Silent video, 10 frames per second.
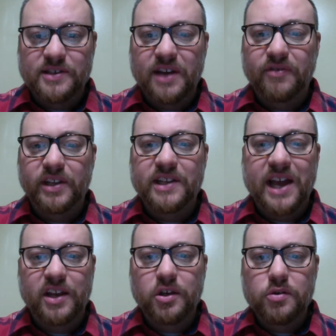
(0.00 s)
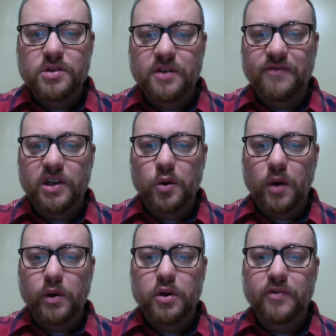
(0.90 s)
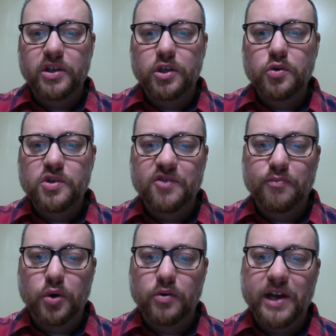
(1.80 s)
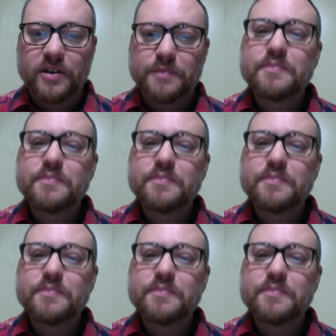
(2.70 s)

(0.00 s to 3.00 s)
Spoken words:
Definitely in that accusative video I went over the accusative pronouns.